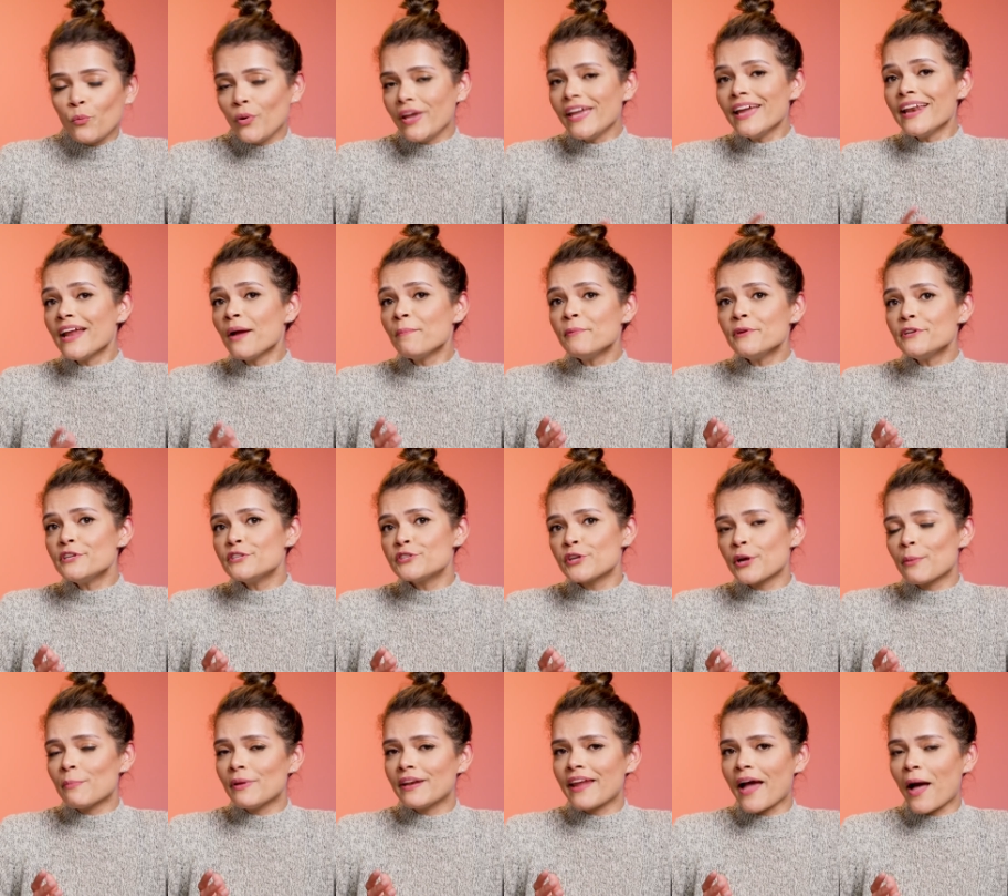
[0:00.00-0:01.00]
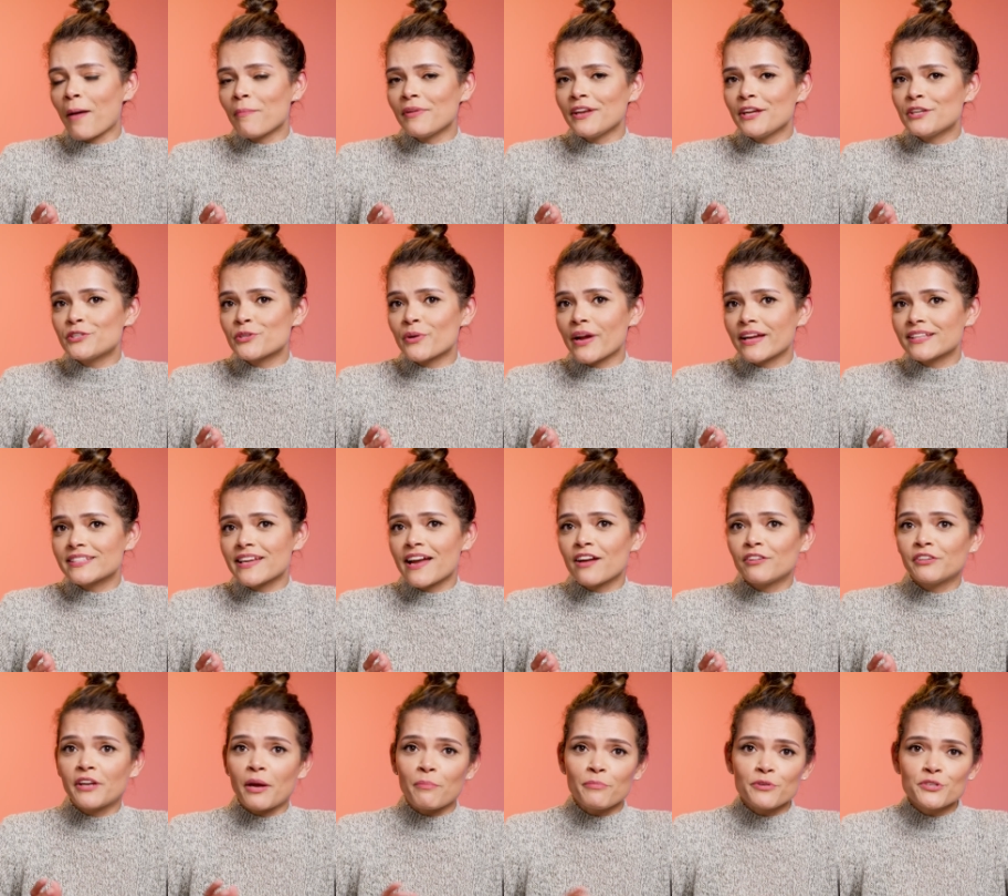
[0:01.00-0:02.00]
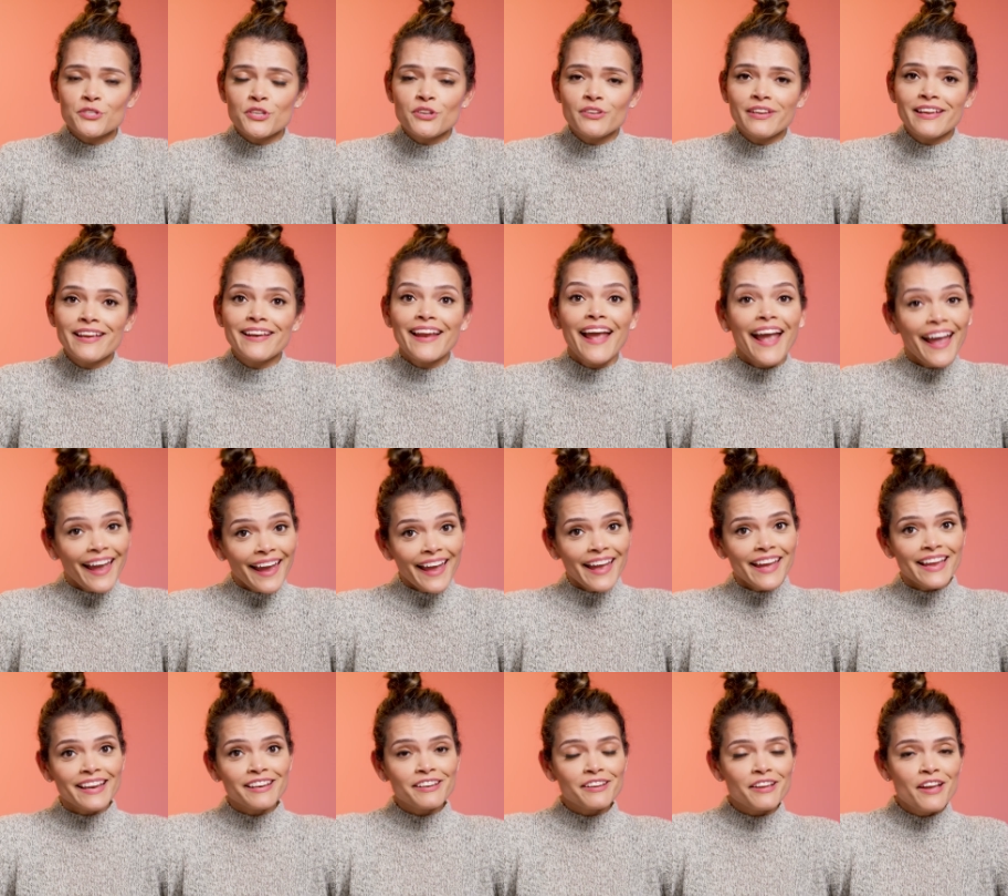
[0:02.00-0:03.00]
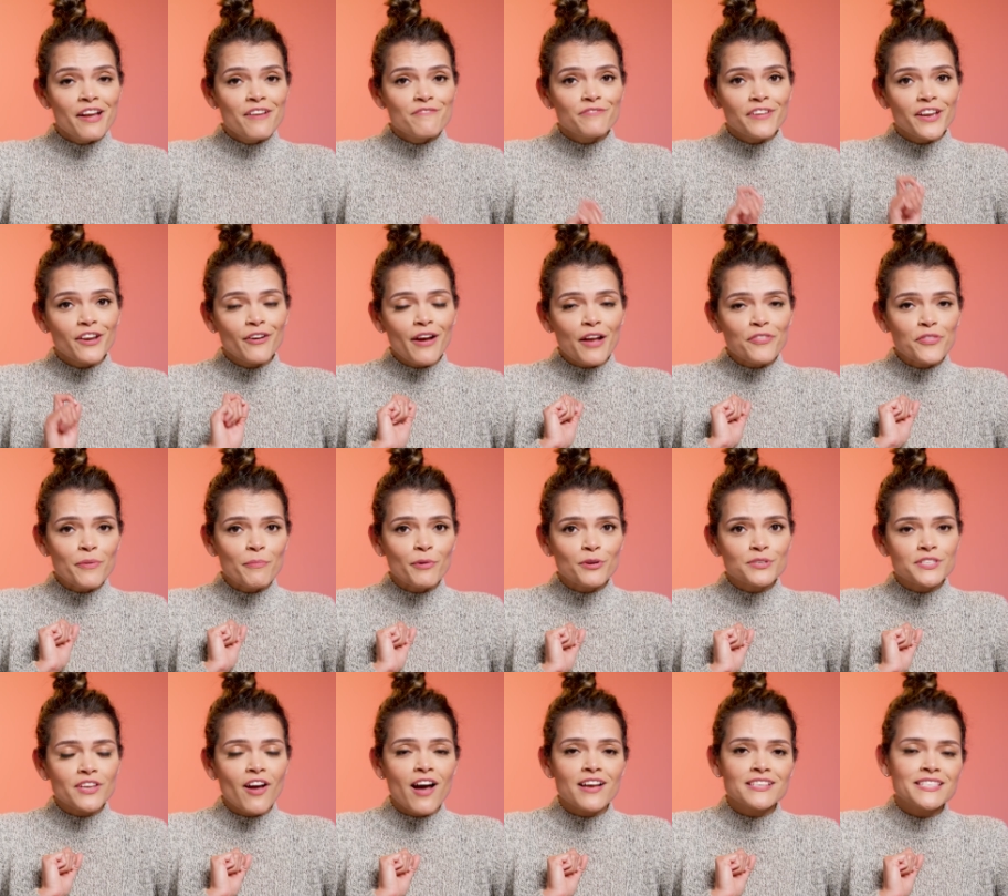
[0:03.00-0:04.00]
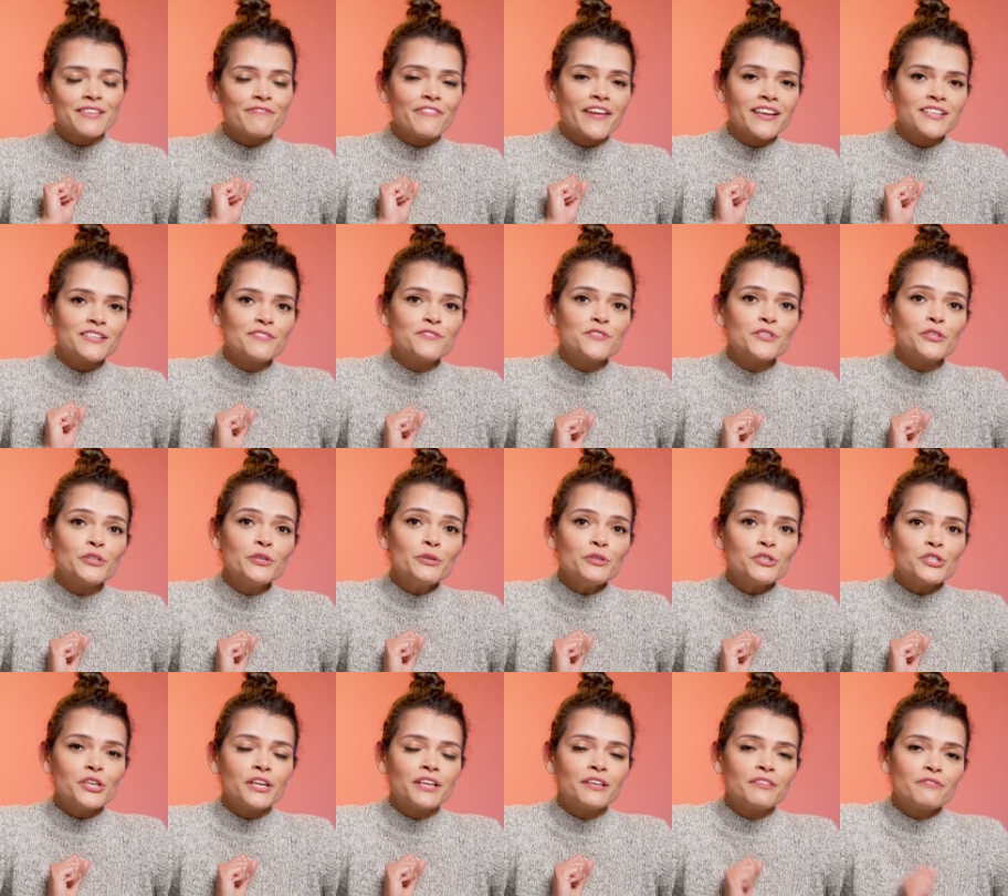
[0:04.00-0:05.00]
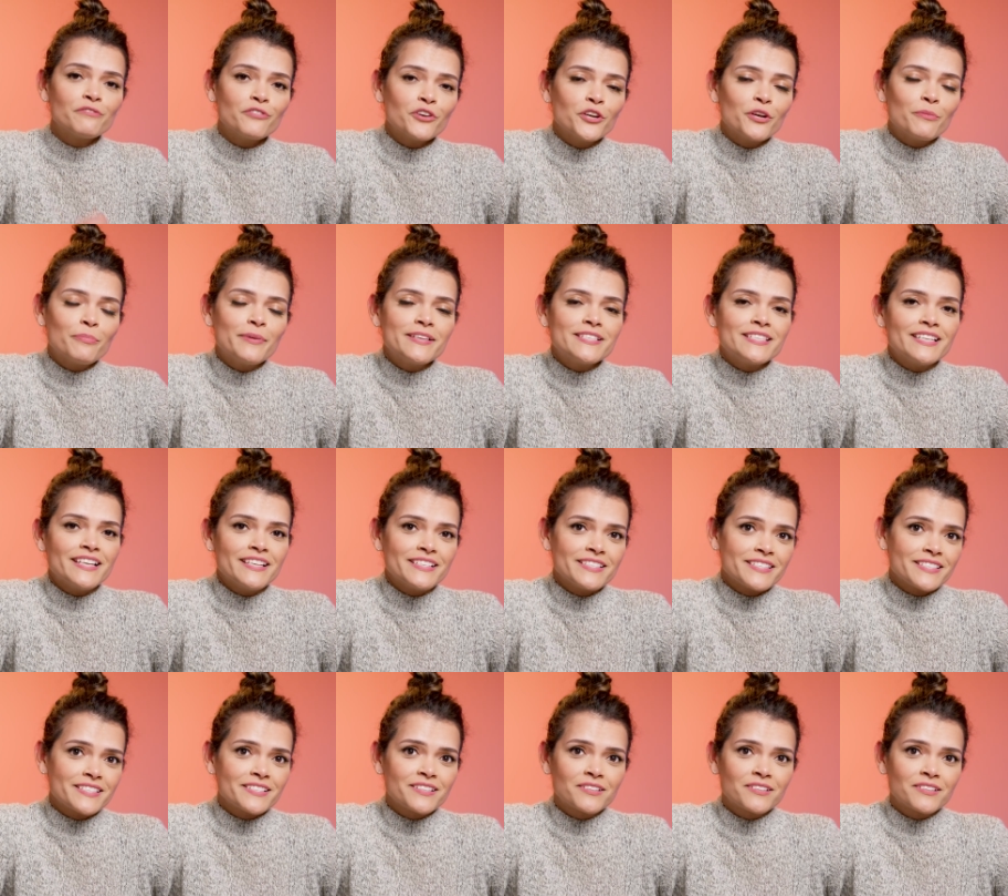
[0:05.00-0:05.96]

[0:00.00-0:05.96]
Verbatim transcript: We can help you determine how many direct dial numbers you need and figure out the most cost-effective solution for your business.